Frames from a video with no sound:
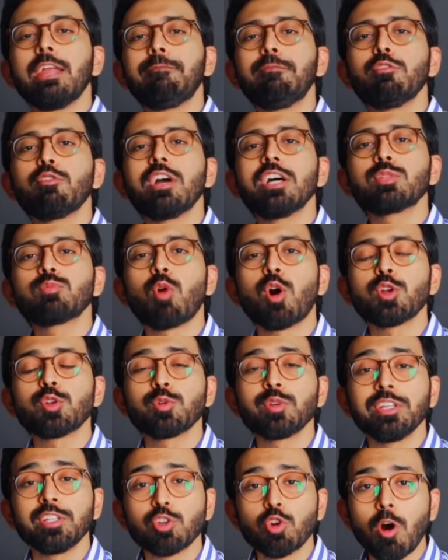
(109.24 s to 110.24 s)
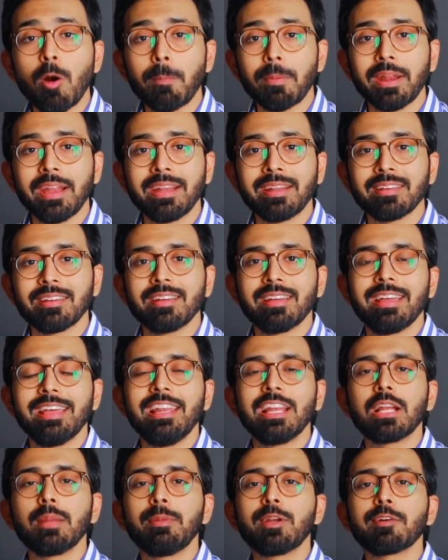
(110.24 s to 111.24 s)
if you guys want to incorporate a
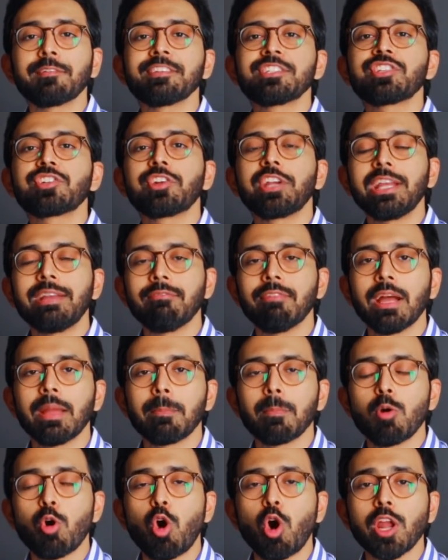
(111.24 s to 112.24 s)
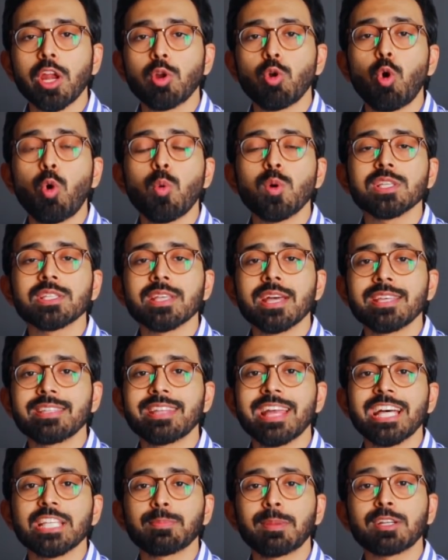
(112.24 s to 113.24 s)
little bit of a street vibe or an oversized
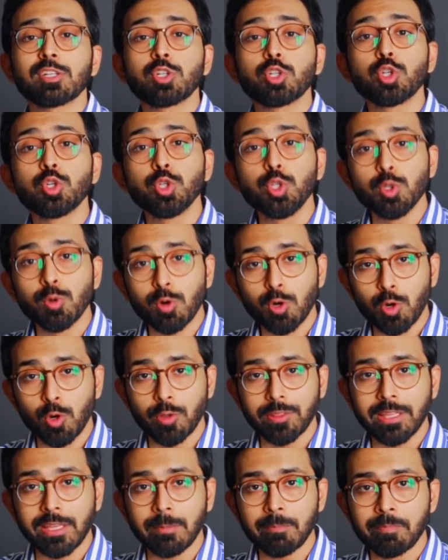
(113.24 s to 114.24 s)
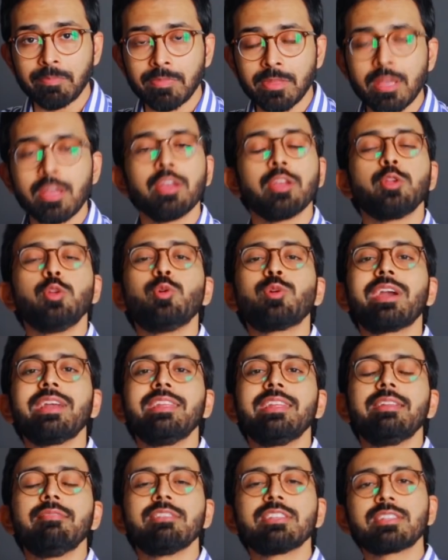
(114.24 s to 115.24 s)
aspect to your clothing, you can
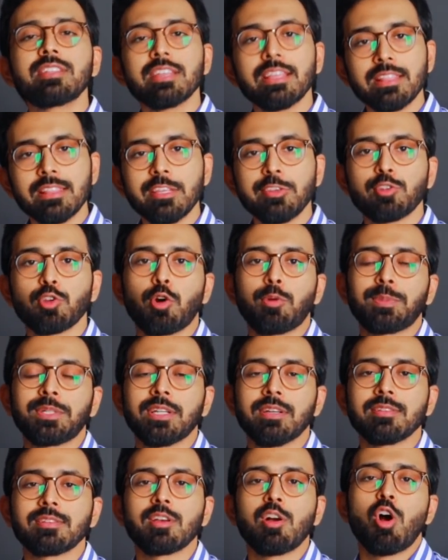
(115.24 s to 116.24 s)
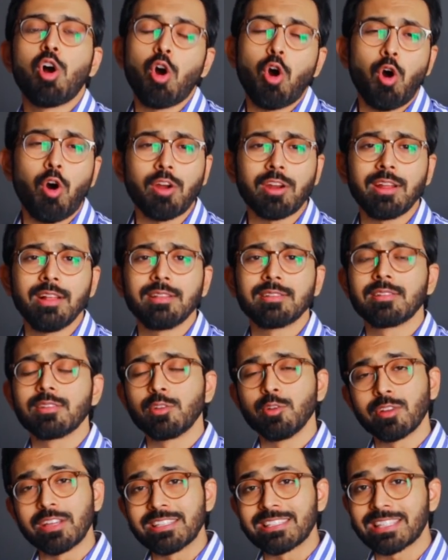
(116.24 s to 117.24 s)
invest in these options or else
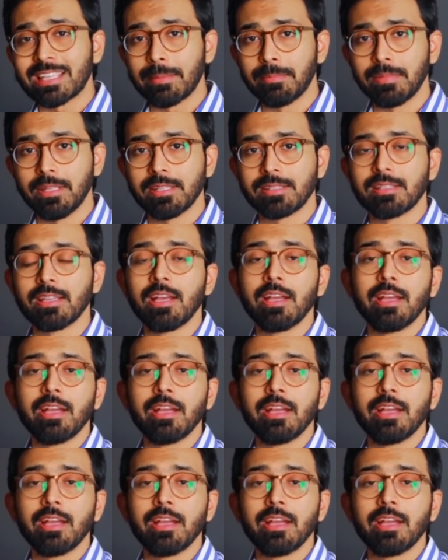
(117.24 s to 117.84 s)
you can skip this.